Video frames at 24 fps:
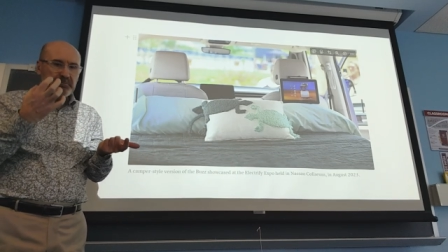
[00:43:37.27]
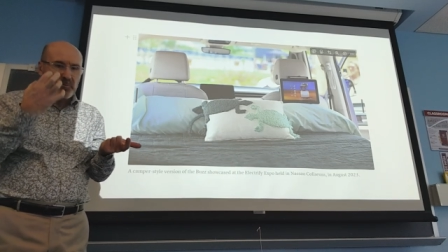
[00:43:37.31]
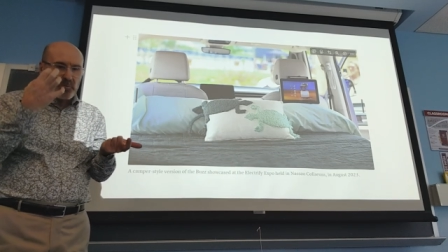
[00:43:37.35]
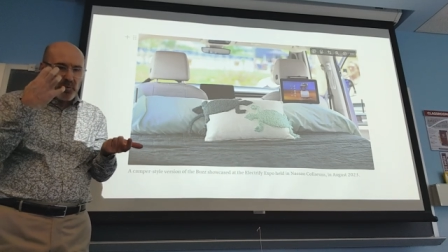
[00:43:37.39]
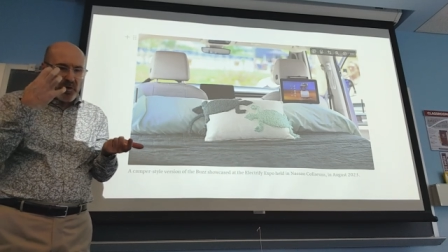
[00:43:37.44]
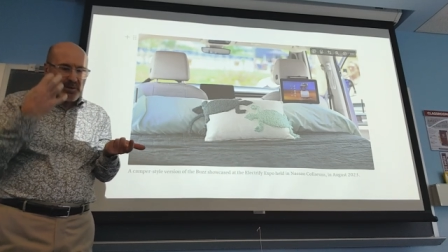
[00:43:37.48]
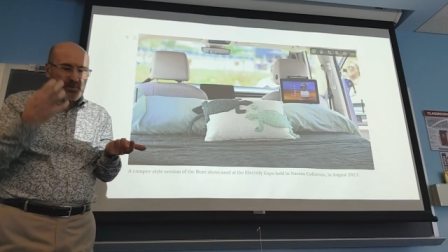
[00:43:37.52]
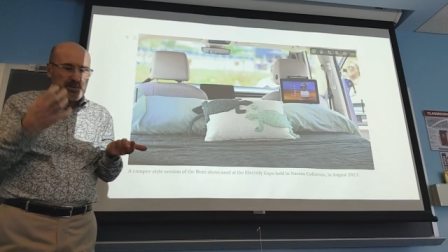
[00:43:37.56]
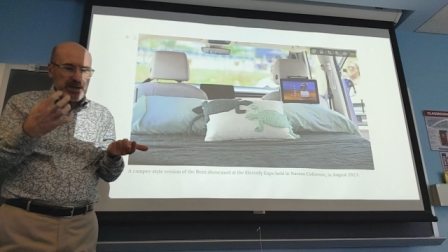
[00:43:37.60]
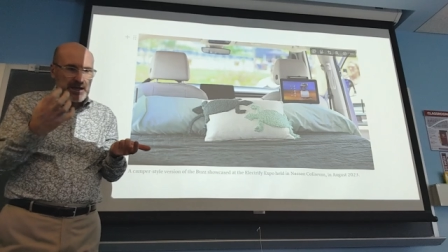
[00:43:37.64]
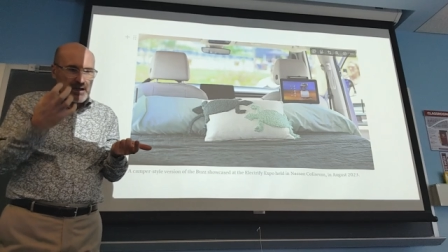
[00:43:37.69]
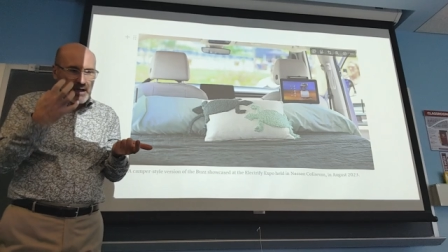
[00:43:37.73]

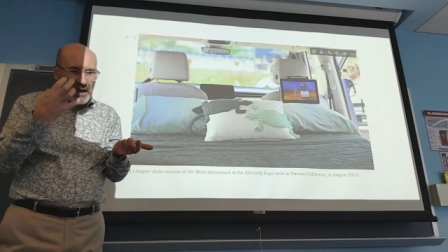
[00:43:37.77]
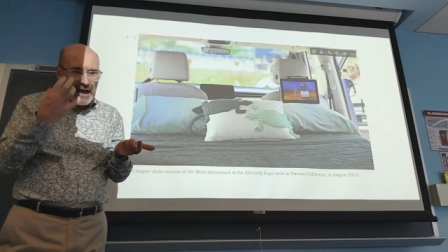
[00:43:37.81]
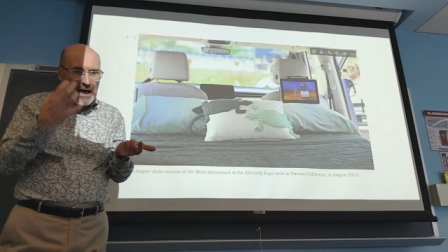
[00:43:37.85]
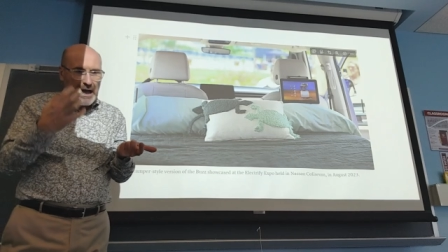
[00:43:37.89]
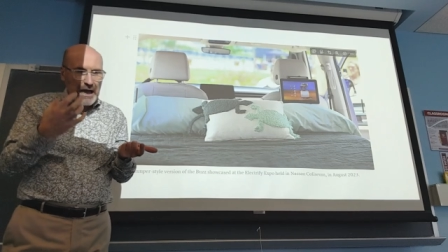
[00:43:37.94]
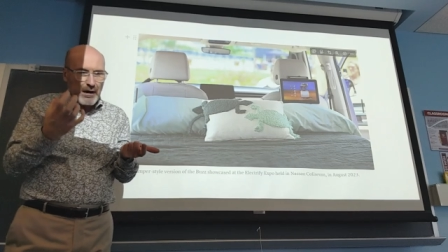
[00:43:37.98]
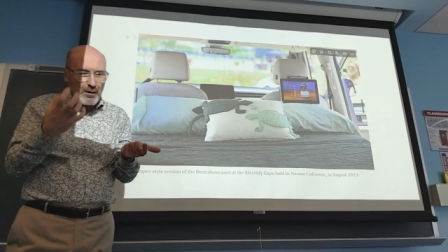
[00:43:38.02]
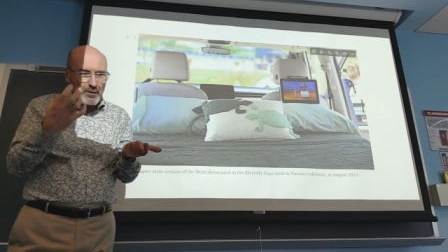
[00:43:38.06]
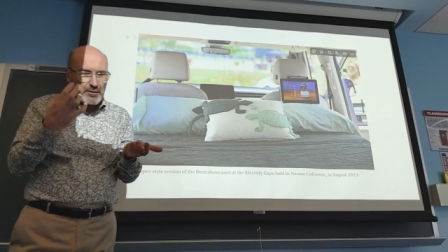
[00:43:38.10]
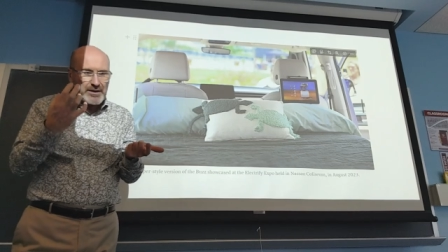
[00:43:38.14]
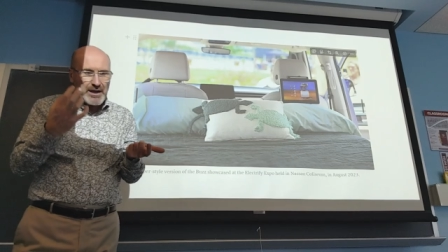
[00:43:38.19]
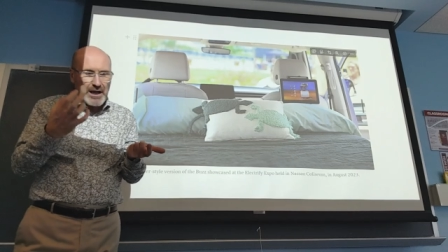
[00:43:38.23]
women
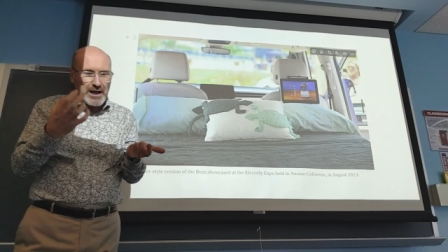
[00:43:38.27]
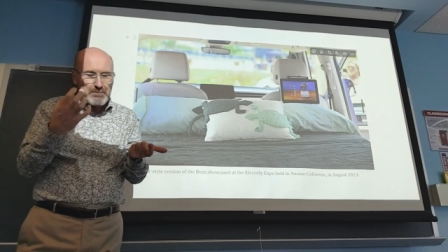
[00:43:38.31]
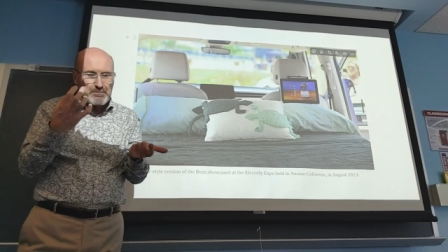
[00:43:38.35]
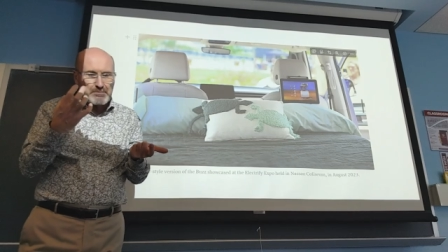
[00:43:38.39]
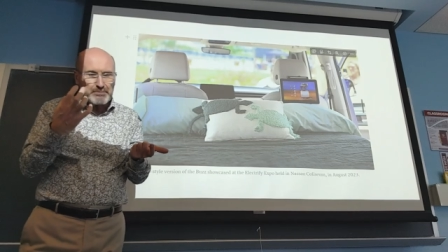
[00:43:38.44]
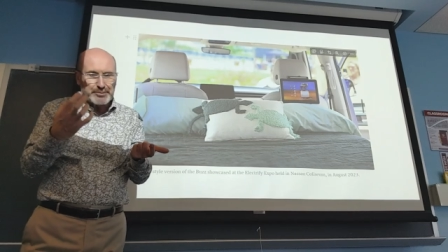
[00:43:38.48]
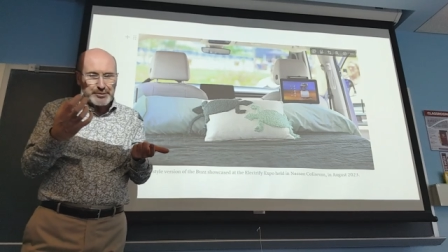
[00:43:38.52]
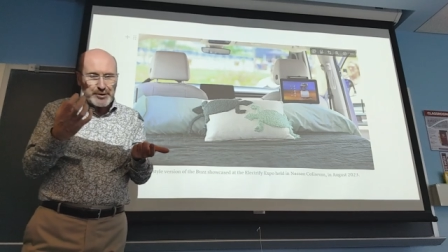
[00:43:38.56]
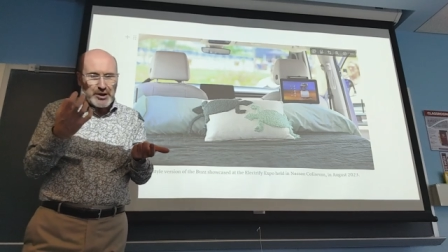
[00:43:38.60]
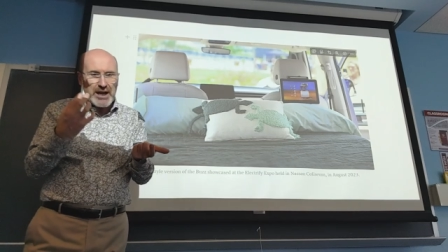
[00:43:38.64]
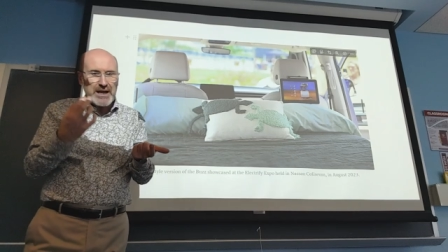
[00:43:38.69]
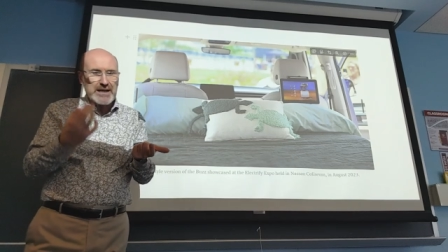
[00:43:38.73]
how they
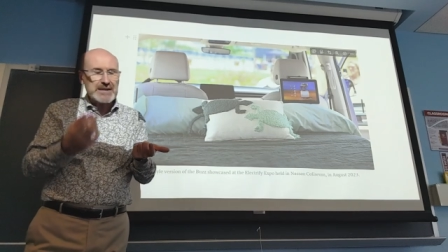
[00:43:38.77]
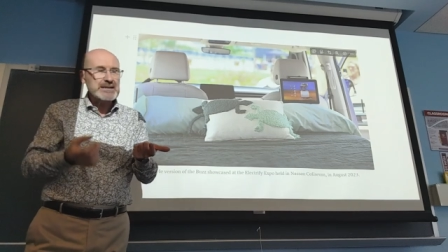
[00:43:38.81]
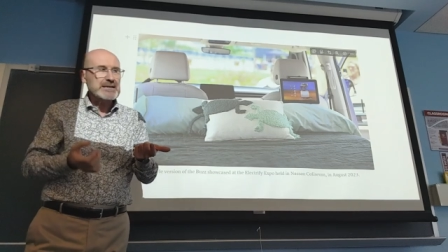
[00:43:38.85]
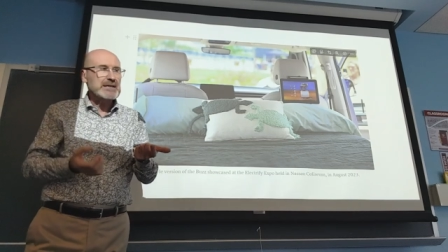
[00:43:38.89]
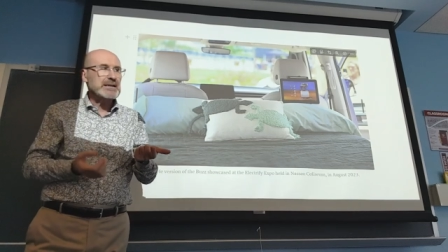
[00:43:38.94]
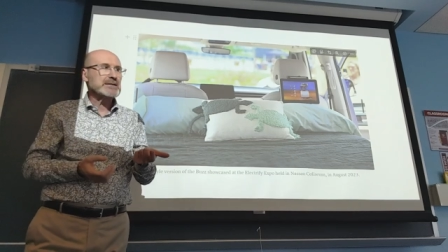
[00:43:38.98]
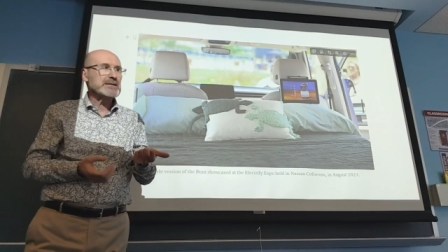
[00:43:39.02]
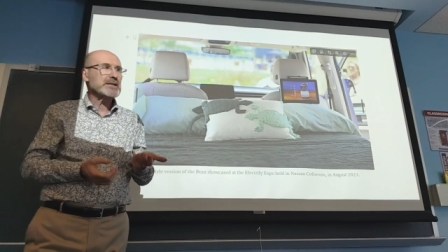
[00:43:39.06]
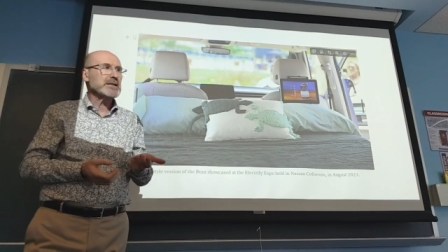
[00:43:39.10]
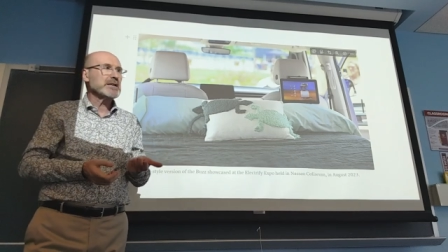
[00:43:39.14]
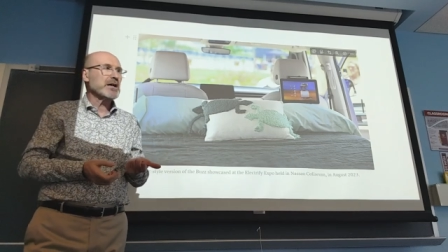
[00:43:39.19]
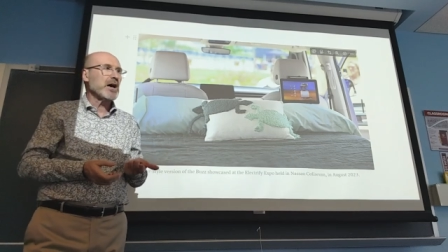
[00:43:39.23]
embrace
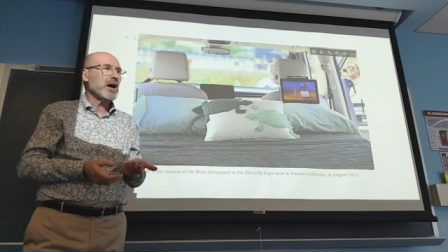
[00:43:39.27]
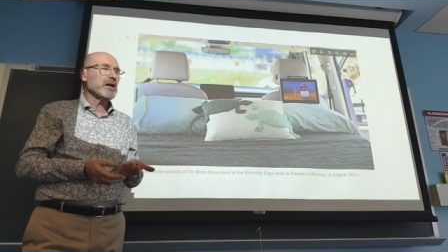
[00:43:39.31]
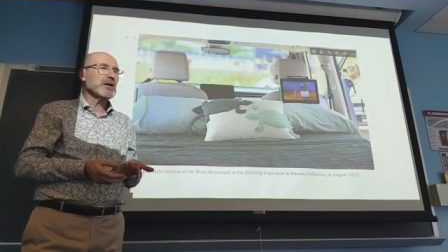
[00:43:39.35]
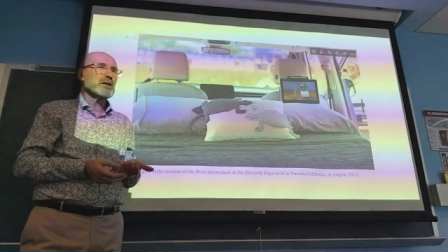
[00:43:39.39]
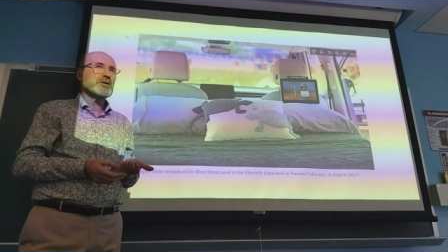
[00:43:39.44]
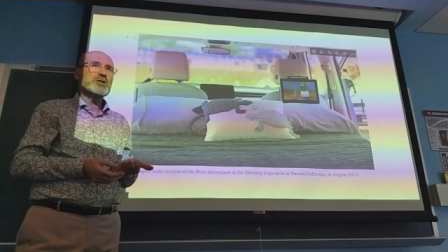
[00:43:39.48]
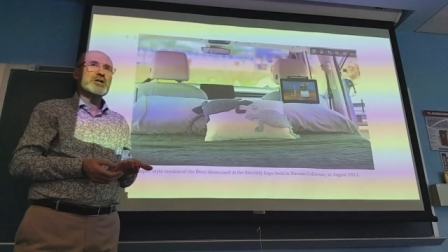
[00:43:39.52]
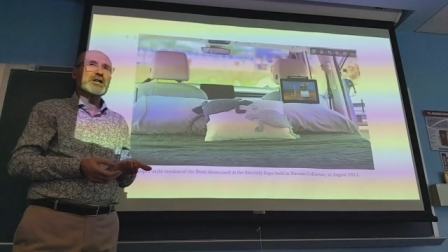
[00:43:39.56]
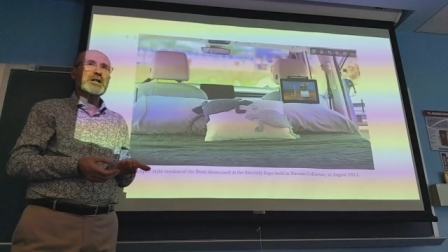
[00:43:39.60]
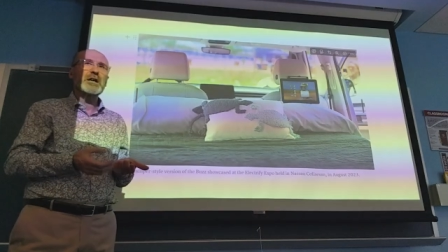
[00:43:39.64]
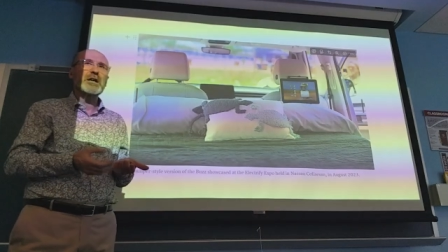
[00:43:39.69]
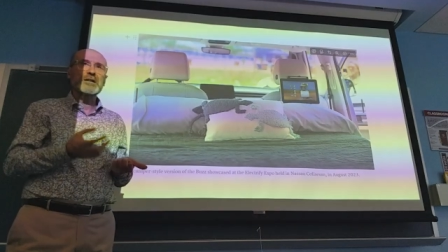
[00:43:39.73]
the
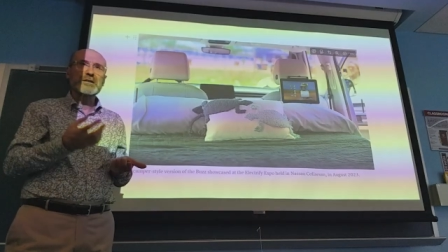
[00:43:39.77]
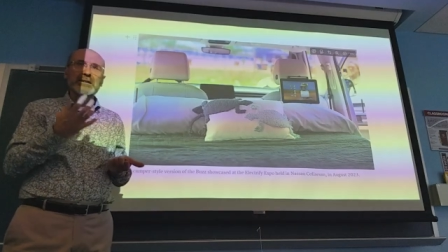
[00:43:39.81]
technology,